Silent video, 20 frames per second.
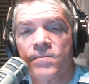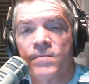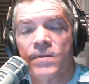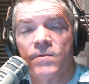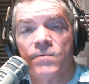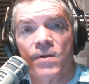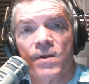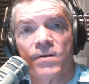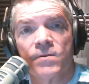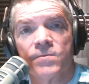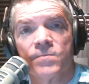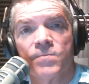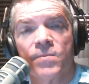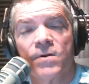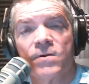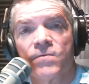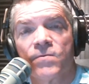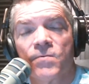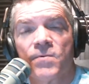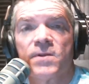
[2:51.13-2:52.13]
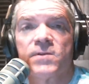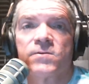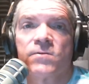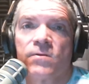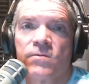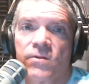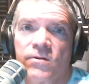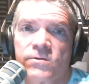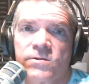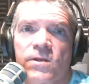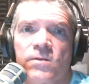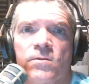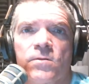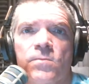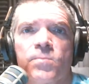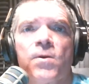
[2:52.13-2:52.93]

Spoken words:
Meanwhile, part of the reason that they're saying the